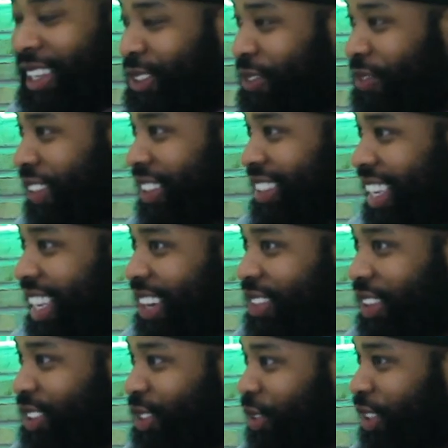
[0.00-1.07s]
It's 15
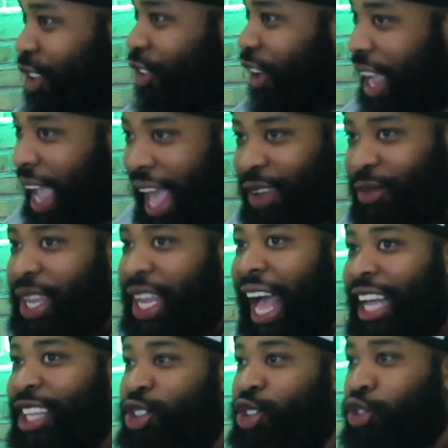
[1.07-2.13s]
of us with the Crate hat. We
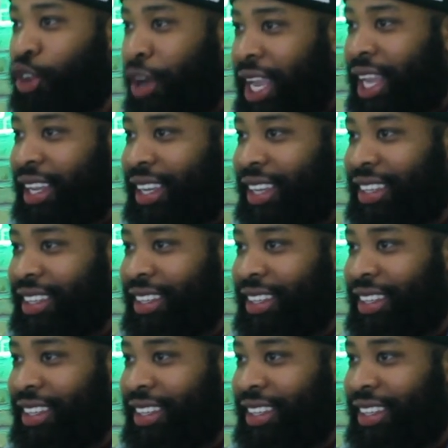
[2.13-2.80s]
got Drake